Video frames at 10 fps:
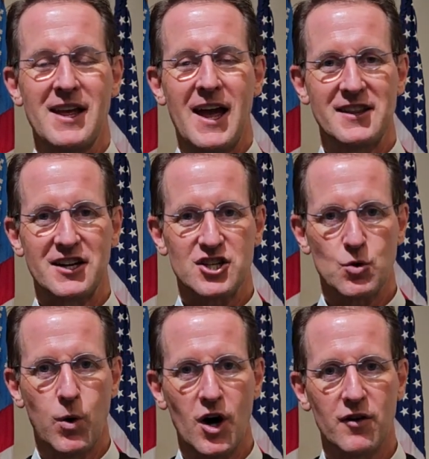And then at
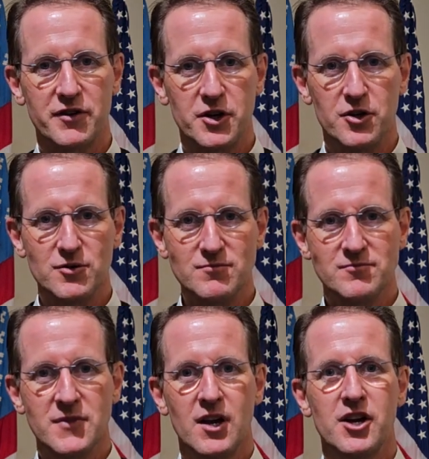12
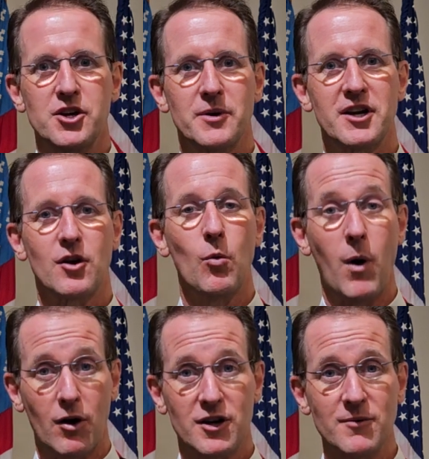noon, you'll hear a
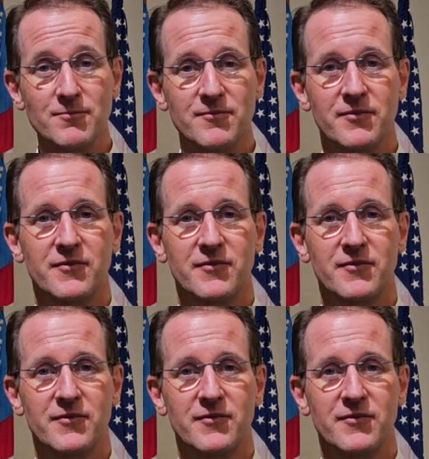welcome